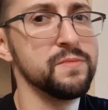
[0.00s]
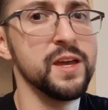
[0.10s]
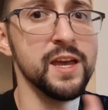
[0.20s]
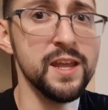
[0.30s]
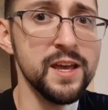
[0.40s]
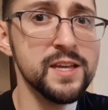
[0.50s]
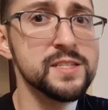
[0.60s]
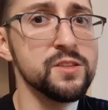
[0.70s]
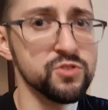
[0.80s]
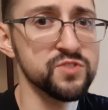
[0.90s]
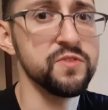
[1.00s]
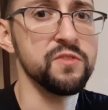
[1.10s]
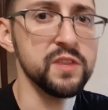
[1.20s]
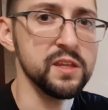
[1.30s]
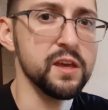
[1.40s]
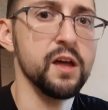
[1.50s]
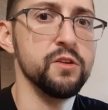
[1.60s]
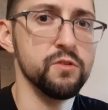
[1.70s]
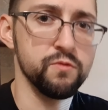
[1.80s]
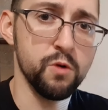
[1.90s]
It is, there's 15
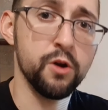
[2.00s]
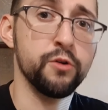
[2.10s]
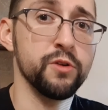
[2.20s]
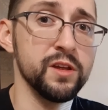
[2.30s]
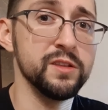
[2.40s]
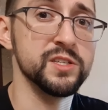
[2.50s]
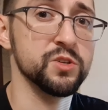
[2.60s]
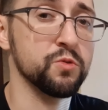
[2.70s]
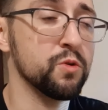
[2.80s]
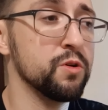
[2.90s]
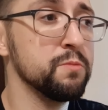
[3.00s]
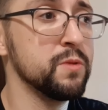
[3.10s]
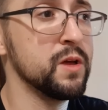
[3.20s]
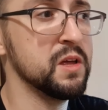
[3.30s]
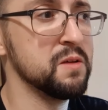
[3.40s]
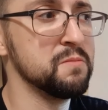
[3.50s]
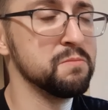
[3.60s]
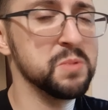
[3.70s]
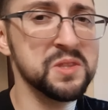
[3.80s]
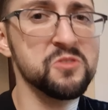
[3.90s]
gallons of water in this aquarium,
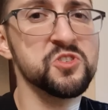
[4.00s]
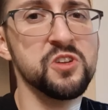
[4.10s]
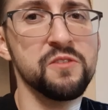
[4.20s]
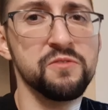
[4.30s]
but there's not